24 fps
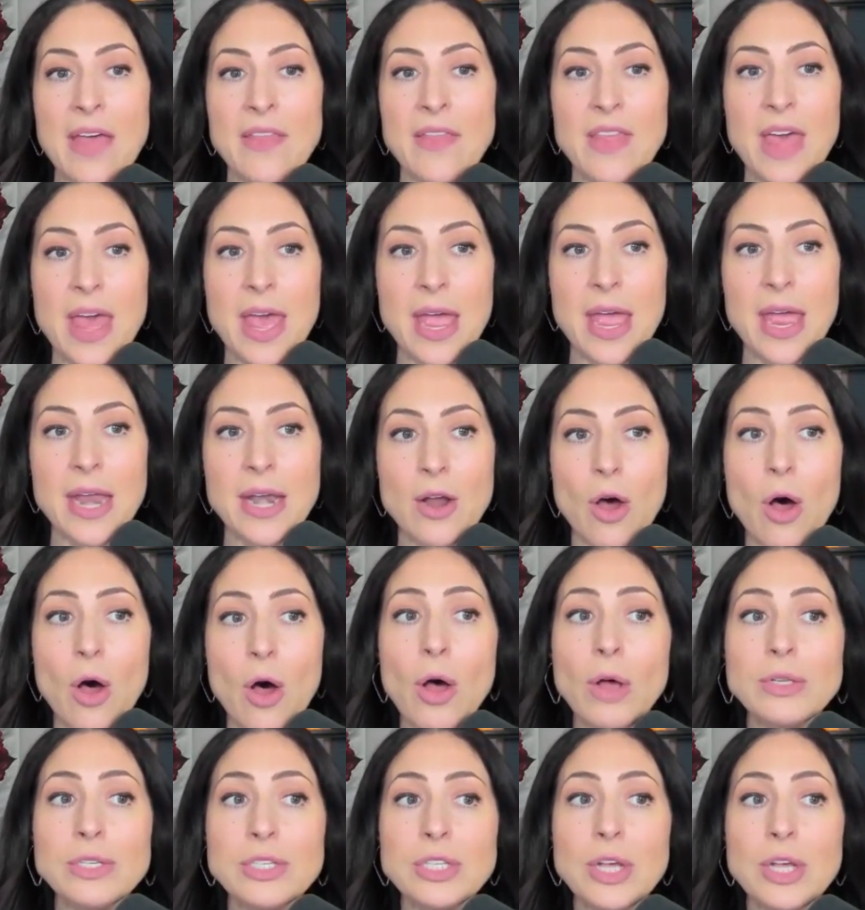And then
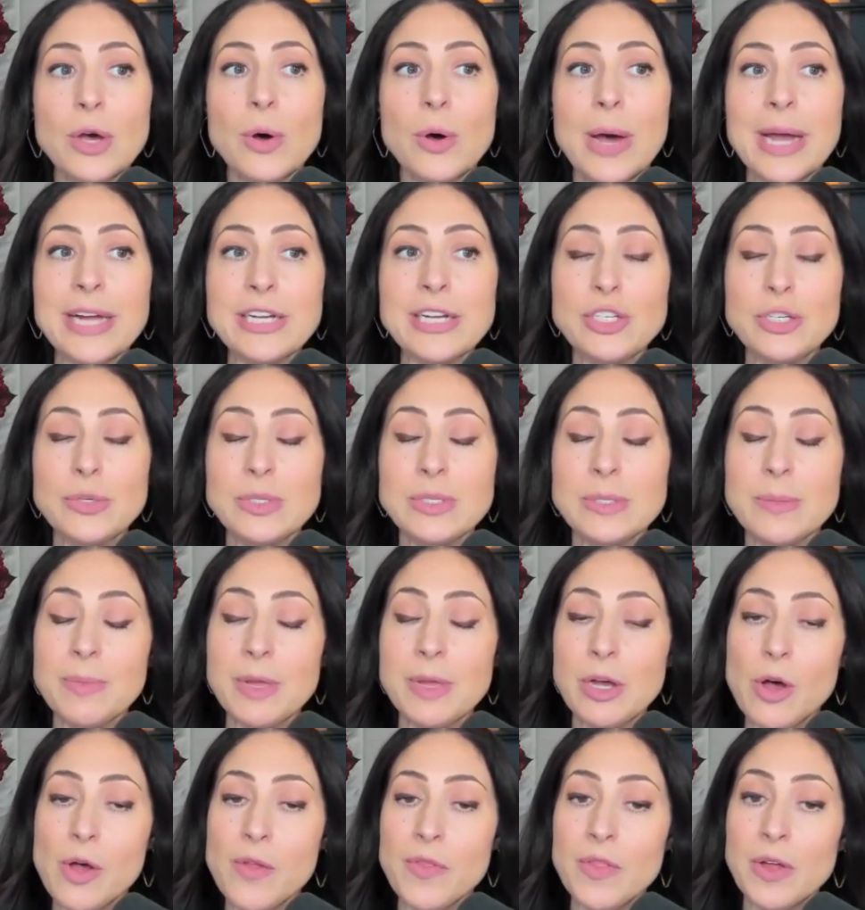also I do
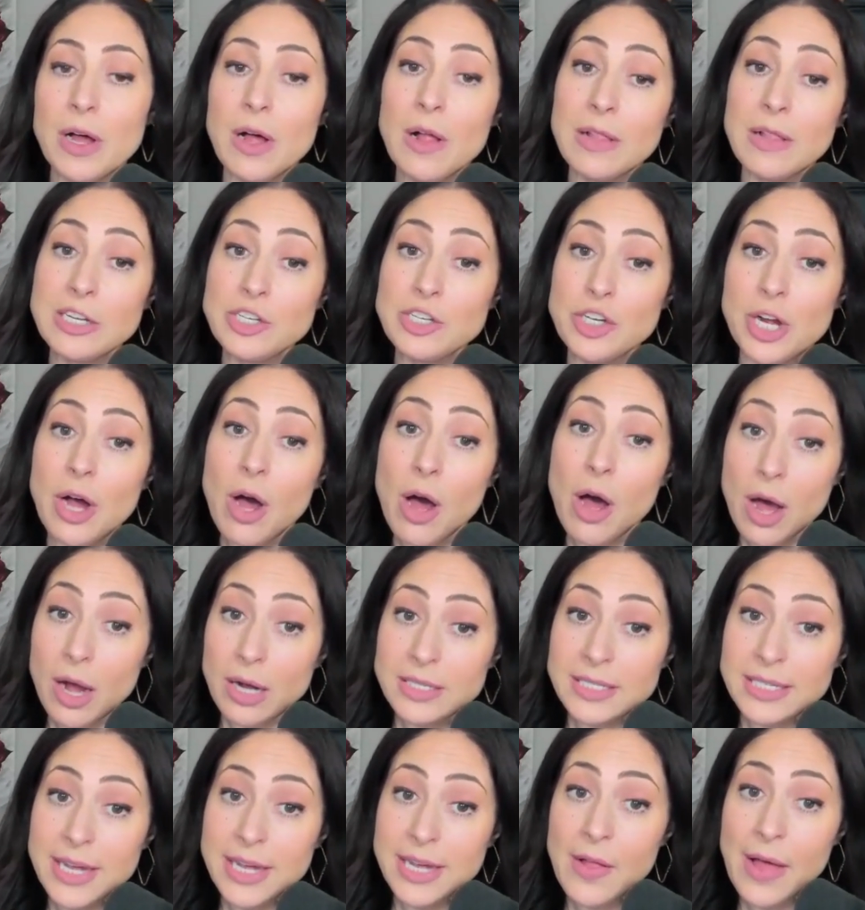something called the Collision
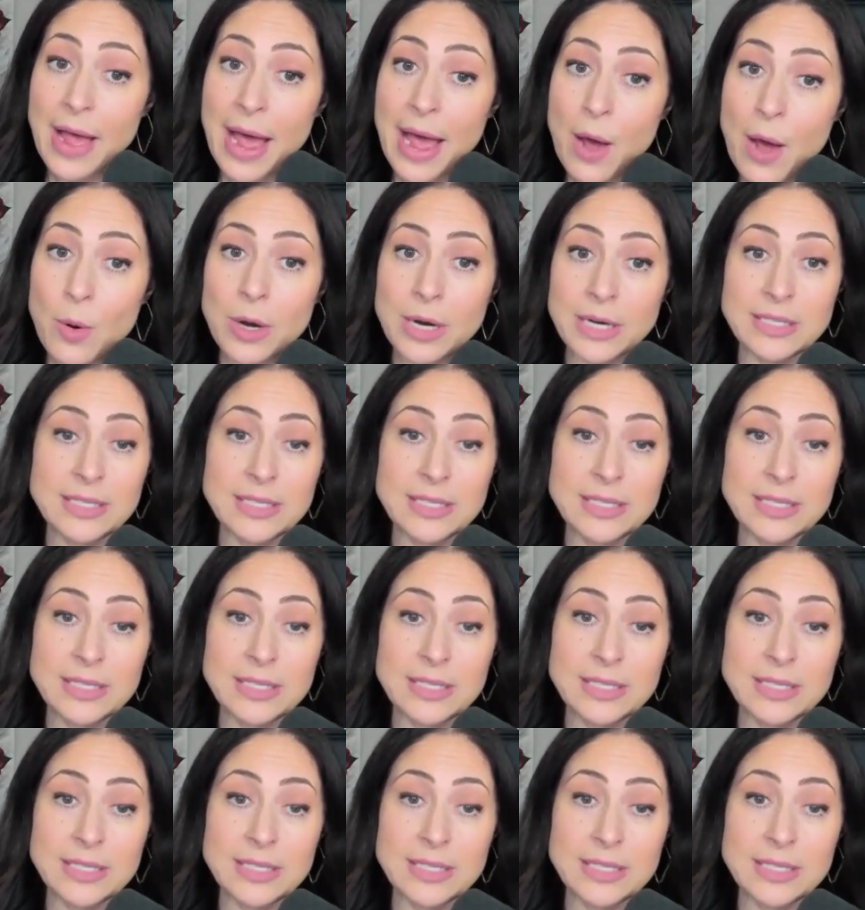Cocktail Hour.